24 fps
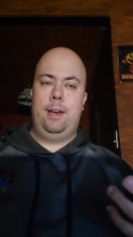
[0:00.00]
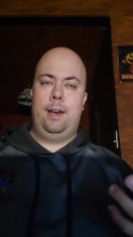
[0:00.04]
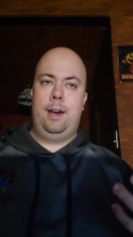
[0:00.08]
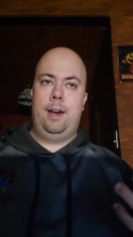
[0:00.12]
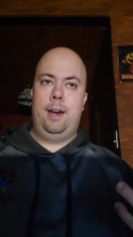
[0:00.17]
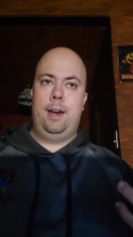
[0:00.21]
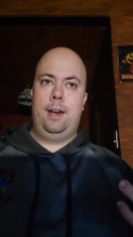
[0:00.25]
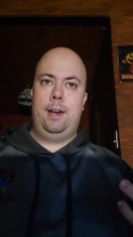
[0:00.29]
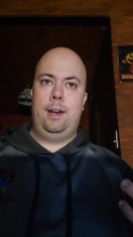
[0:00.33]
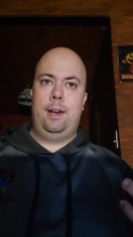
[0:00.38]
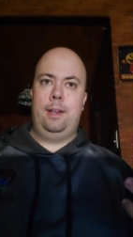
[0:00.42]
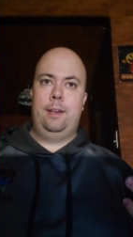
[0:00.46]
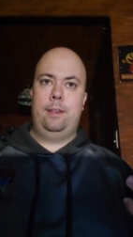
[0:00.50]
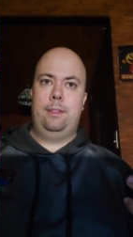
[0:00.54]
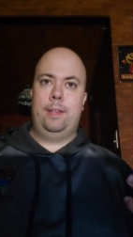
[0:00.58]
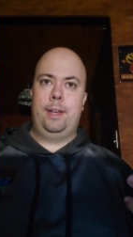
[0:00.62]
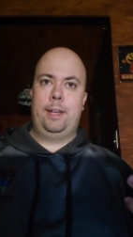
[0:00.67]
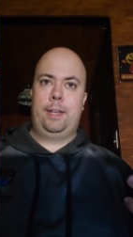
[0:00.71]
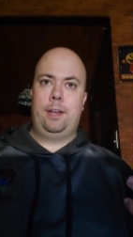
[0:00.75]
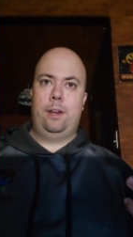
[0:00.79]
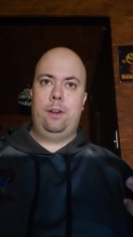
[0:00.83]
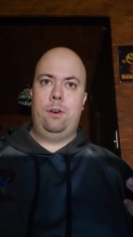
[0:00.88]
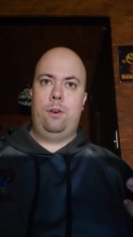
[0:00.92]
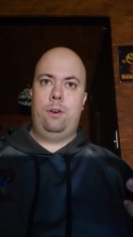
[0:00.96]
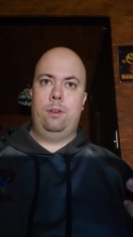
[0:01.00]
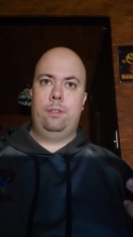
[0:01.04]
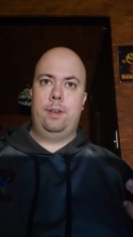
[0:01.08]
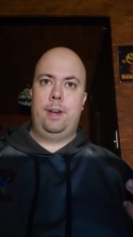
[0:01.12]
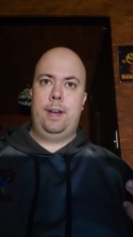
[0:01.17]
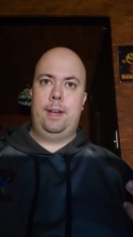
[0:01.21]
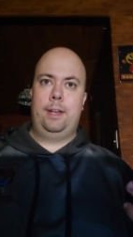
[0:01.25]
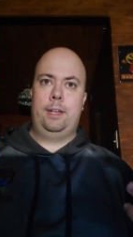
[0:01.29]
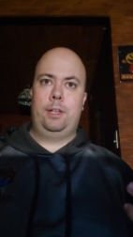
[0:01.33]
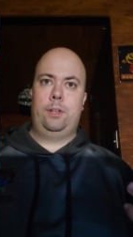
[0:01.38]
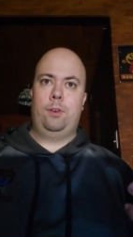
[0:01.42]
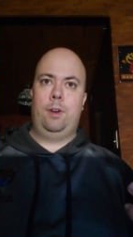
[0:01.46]
like an
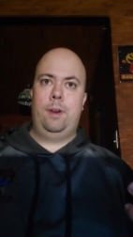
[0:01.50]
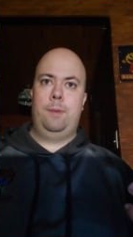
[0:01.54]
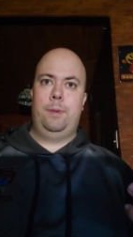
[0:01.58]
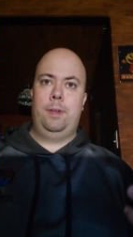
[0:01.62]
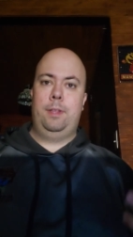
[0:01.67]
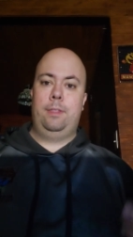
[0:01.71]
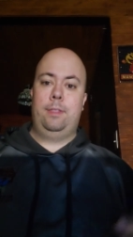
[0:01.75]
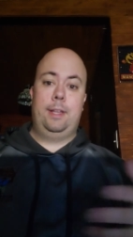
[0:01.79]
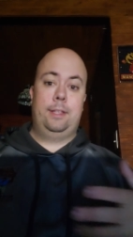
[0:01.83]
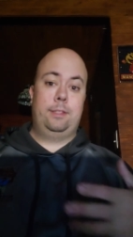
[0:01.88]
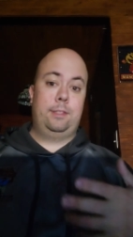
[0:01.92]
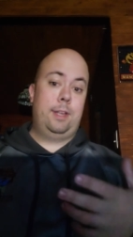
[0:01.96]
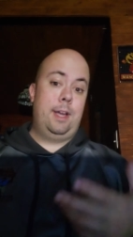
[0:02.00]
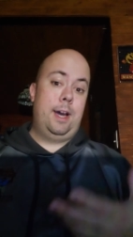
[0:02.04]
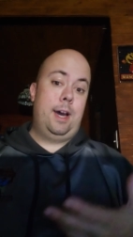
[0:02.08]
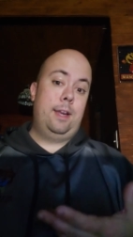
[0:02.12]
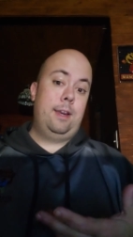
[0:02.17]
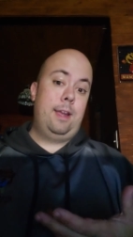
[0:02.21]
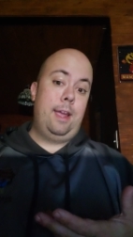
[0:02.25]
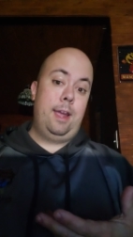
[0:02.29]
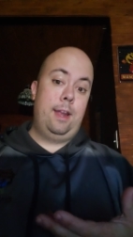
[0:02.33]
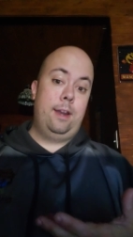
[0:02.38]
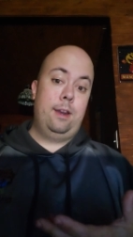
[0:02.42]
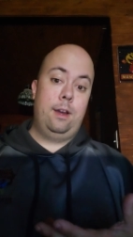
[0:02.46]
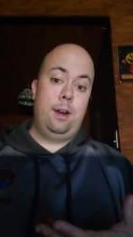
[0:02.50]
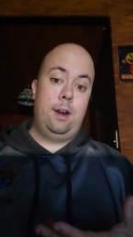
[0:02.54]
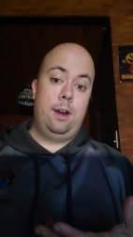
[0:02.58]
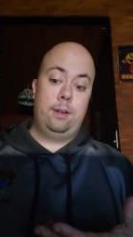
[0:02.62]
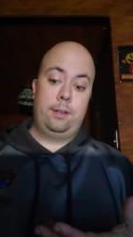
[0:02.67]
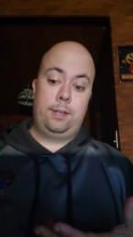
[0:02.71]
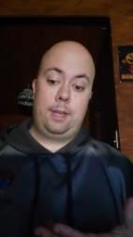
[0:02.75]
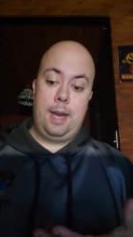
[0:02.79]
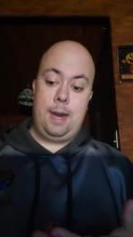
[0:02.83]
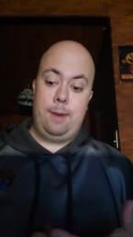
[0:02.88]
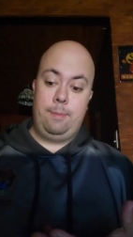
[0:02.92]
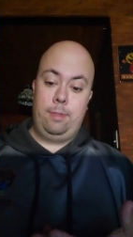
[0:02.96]
online agreement. That's not an
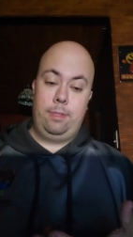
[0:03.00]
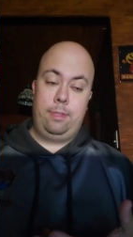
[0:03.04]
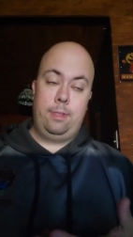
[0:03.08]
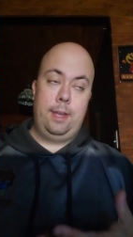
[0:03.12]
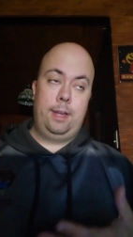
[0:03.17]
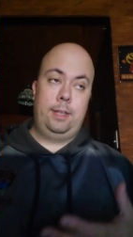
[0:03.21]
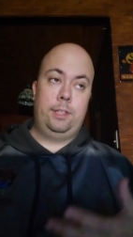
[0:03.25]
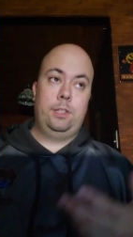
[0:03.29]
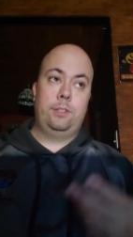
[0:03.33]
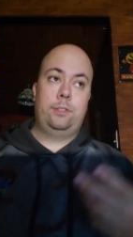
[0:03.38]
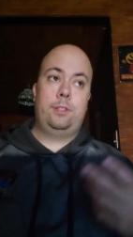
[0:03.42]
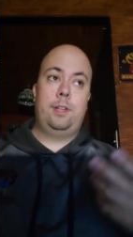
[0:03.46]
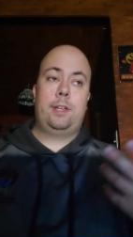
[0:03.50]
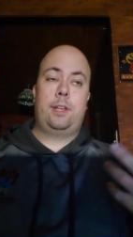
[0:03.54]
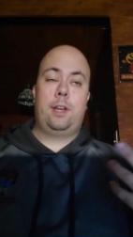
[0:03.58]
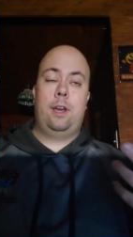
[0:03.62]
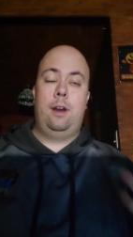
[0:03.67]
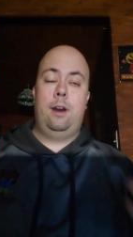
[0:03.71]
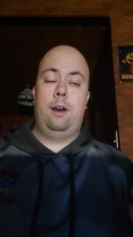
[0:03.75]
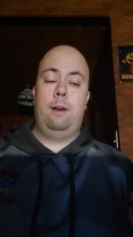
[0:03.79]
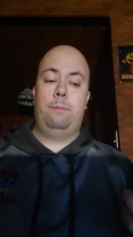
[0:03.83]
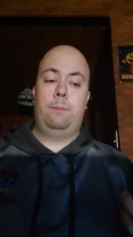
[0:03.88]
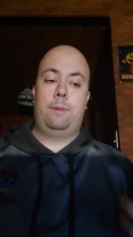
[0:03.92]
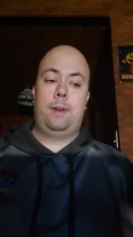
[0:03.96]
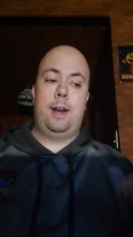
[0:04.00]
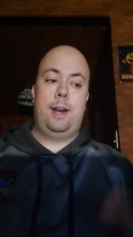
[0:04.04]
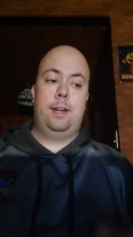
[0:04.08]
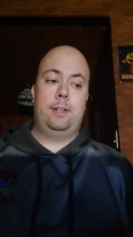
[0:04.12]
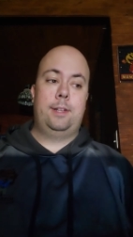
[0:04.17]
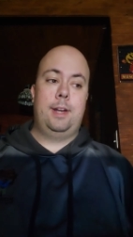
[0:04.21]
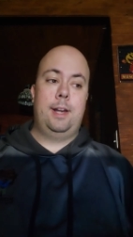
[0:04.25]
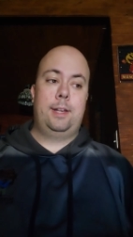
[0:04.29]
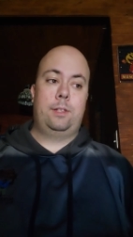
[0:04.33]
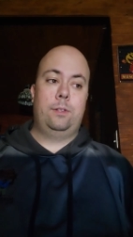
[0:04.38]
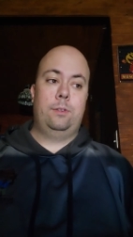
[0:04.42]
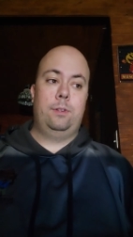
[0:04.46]
uncommon thing. Just like a home
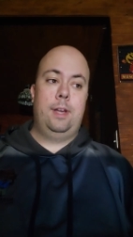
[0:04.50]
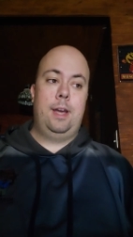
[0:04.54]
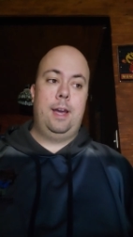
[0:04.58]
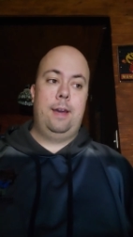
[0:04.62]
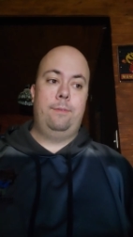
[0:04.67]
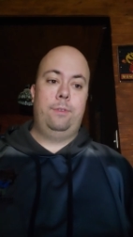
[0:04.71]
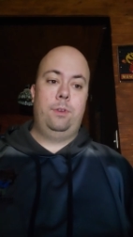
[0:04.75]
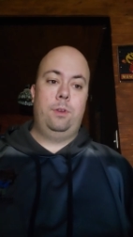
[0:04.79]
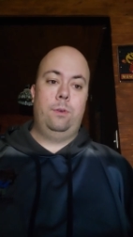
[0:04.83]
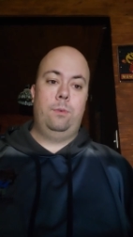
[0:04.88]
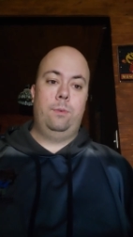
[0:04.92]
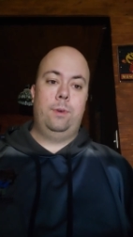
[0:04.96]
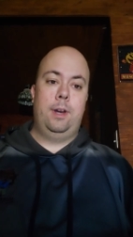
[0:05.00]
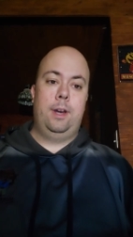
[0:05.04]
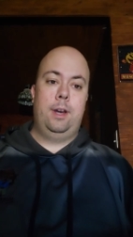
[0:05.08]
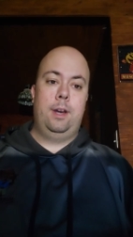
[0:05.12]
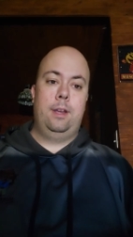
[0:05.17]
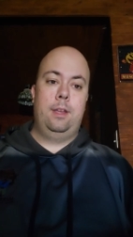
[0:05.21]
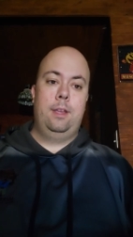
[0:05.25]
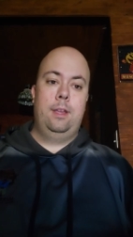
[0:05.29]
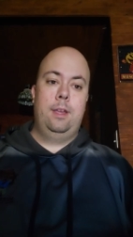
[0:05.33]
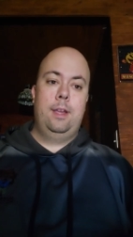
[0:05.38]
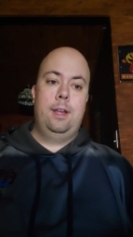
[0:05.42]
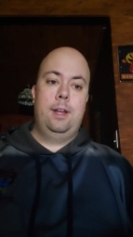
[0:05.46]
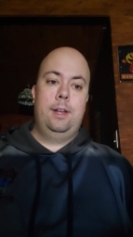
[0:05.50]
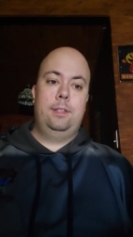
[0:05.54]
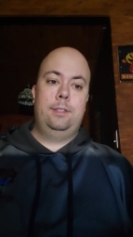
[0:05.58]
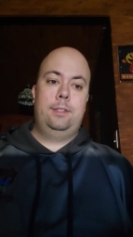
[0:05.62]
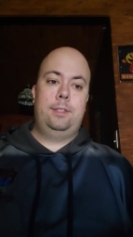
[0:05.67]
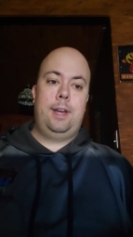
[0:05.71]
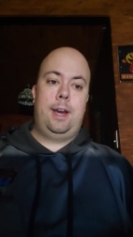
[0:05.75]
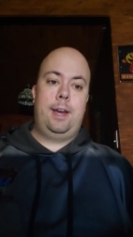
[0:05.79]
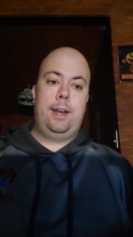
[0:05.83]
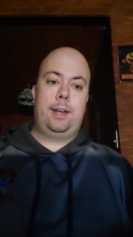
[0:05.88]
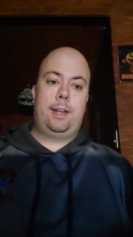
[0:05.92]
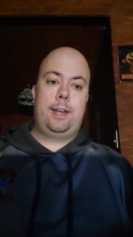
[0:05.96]
contractor will have you
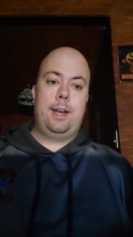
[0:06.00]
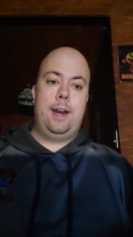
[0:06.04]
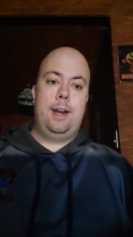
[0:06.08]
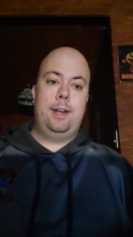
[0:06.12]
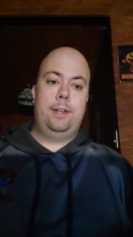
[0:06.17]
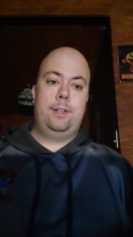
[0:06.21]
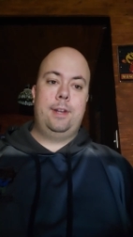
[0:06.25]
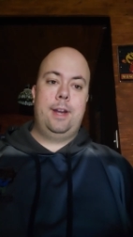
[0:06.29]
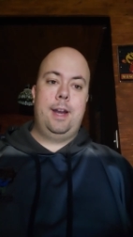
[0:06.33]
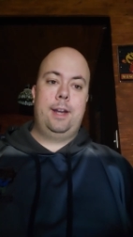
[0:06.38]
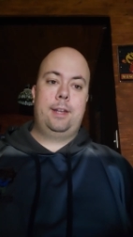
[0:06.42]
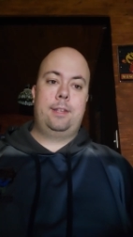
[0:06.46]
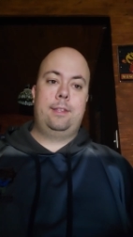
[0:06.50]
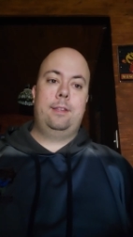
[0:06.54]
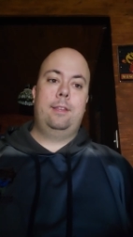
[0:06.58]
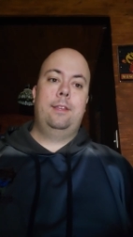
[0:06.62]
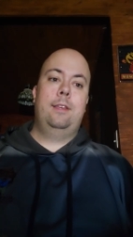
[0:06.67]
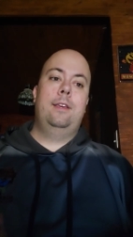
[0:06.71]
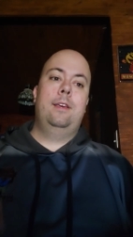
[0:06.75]
sign a contract.